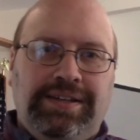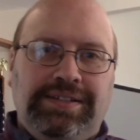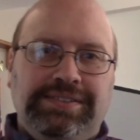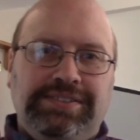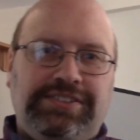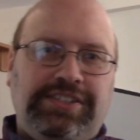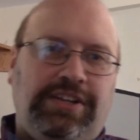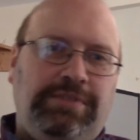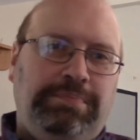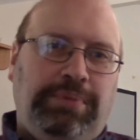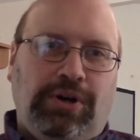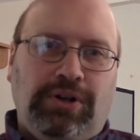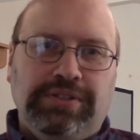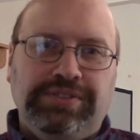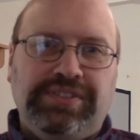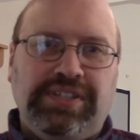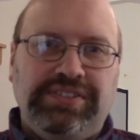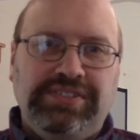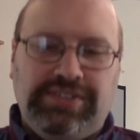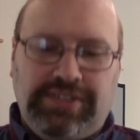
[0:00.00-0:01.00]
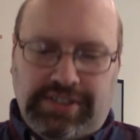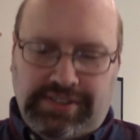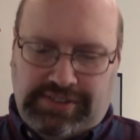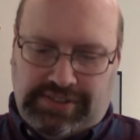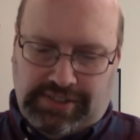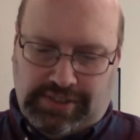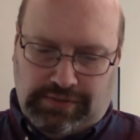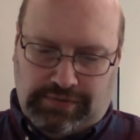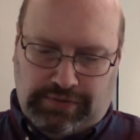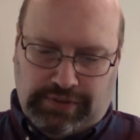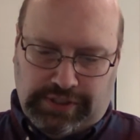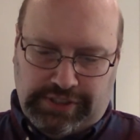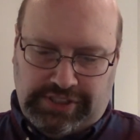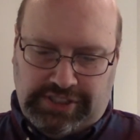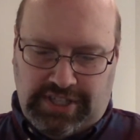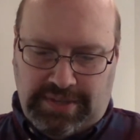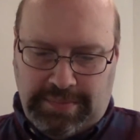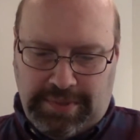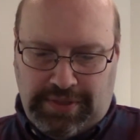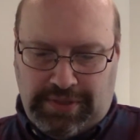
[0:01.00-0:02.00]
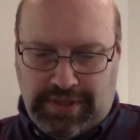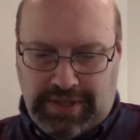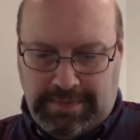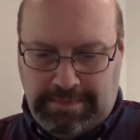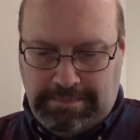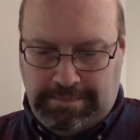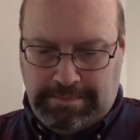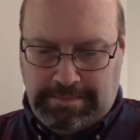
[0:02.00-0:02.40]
St. Paul says this in 1 Timothy